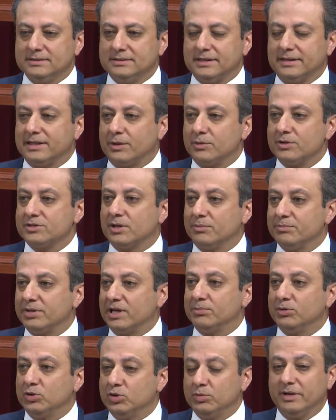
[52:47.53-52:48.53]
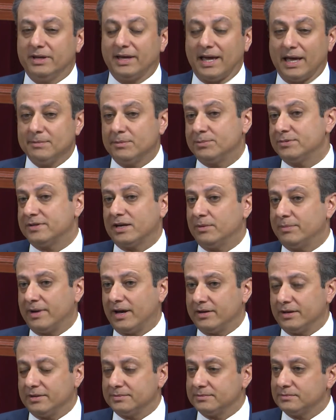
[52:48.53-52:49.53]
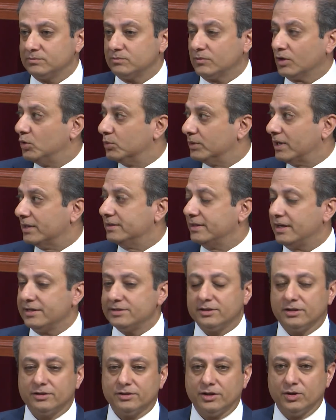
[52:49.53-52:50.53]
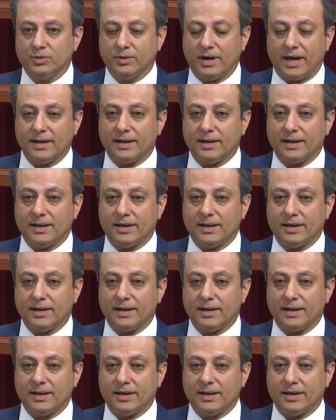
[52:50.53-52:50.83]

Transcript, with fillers: that there were some people who became upset about it, who were at the A C L U.